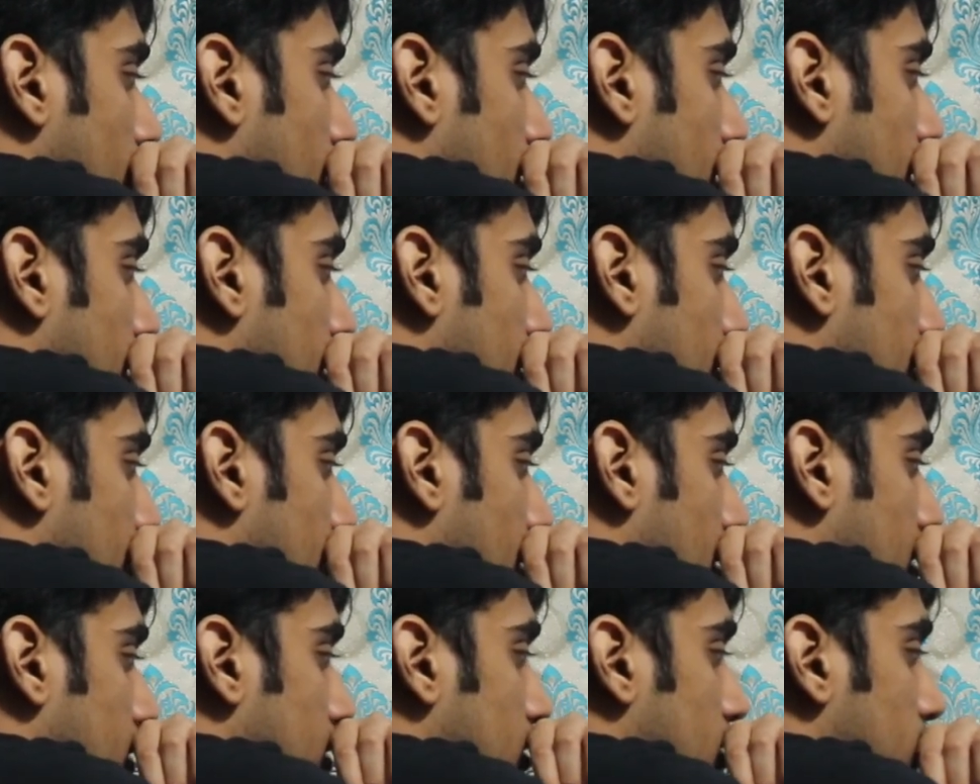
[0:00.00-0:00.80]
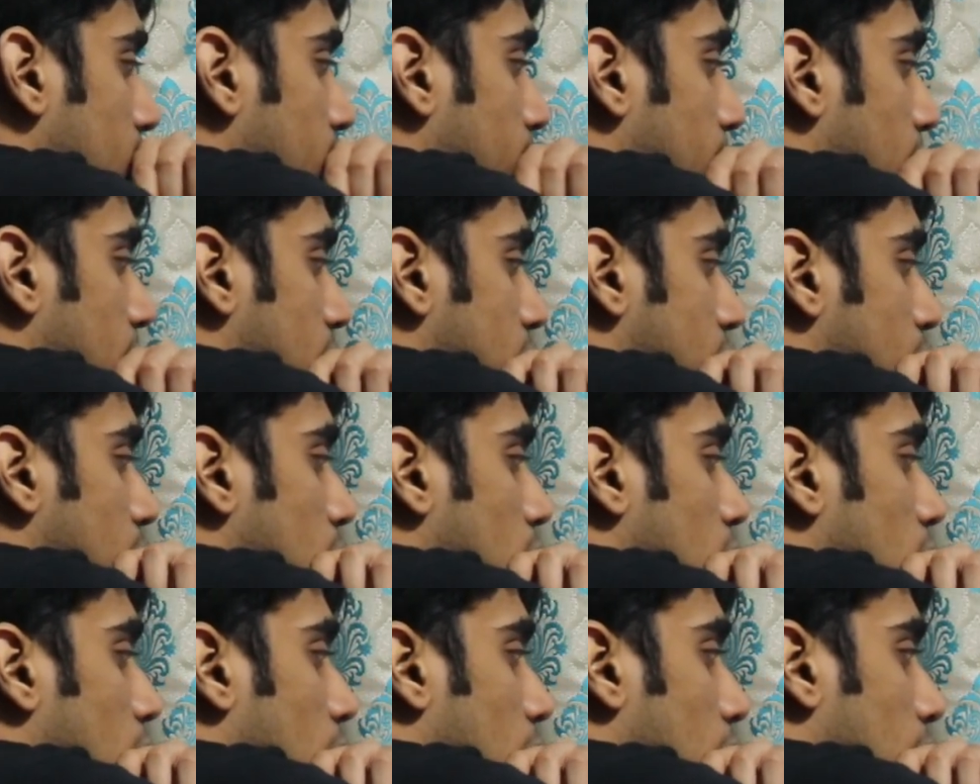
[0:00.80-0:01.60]
when I enter
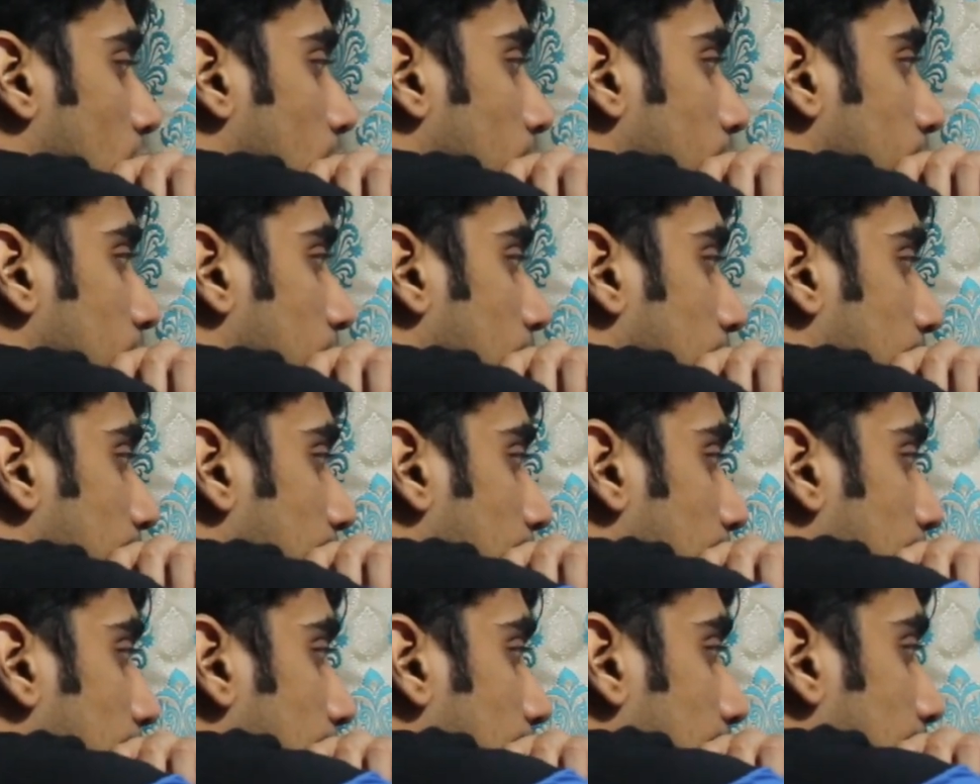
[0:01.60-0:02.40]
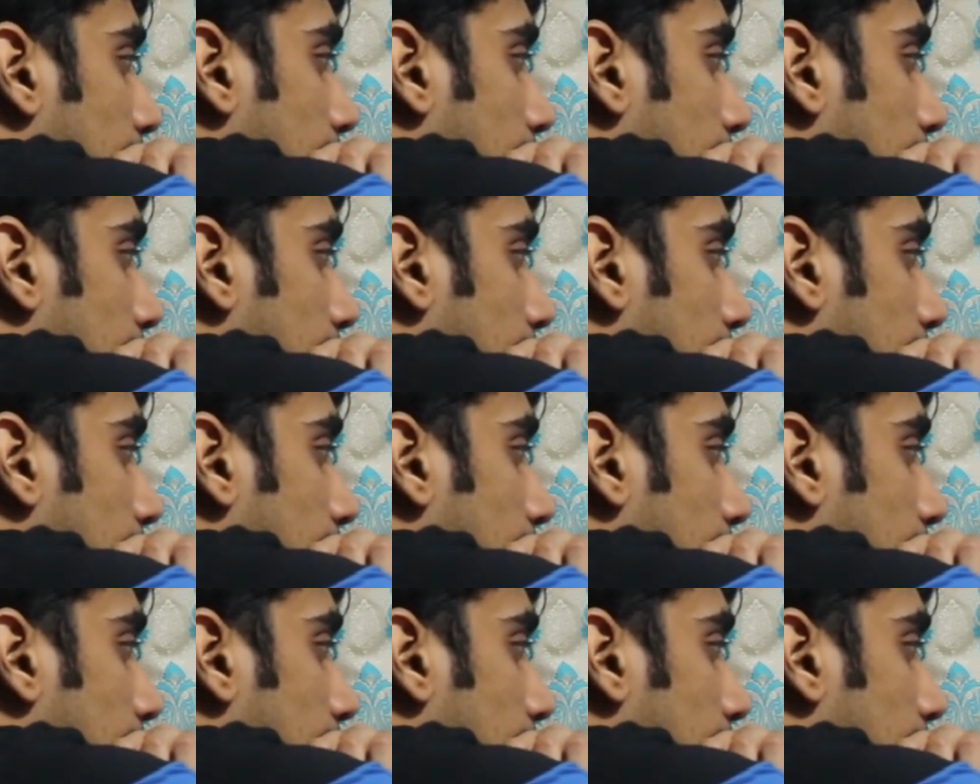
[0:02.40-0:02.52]
facebook.com, it will